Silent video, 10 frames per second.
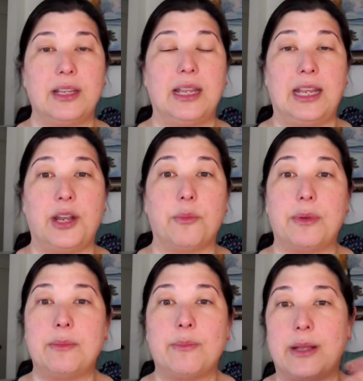you know,
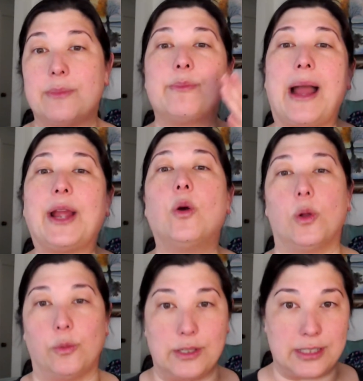but but my
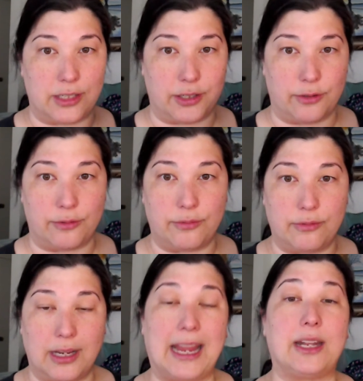goal was to do
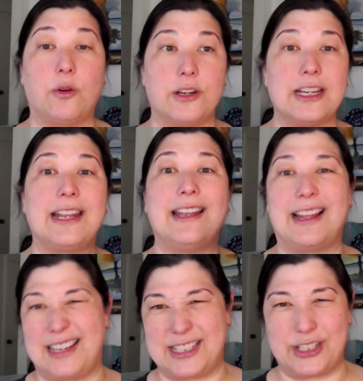a candy corn a day, not
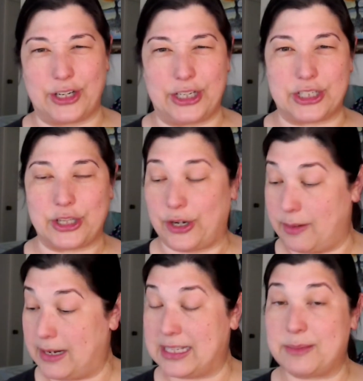necessarily just 30
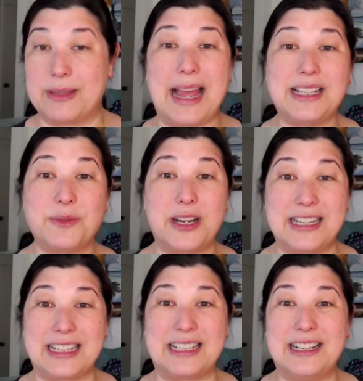minutes. But that's what I
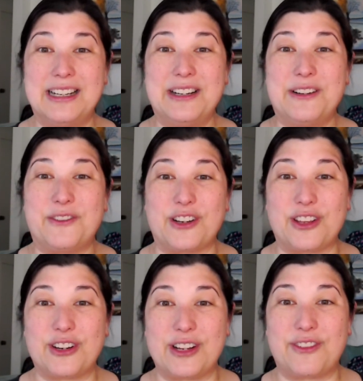did for the
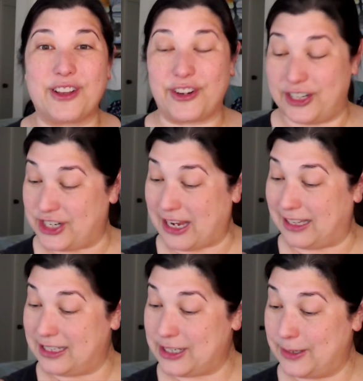30 for 30
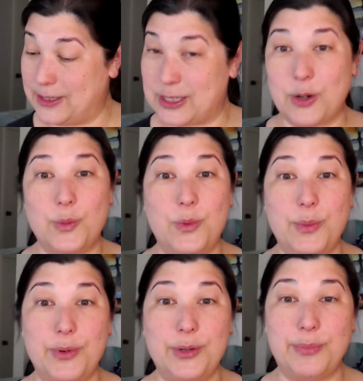challenge. So, boop,
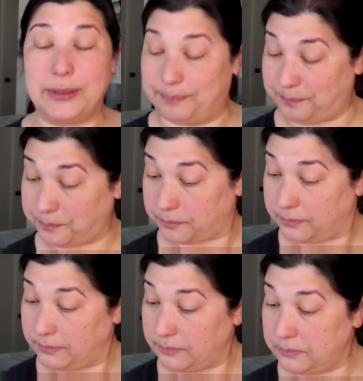boop.
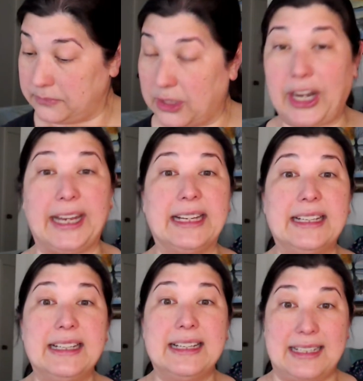All right,
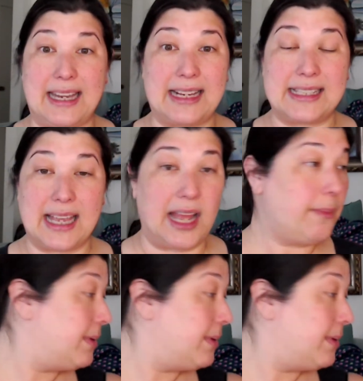next up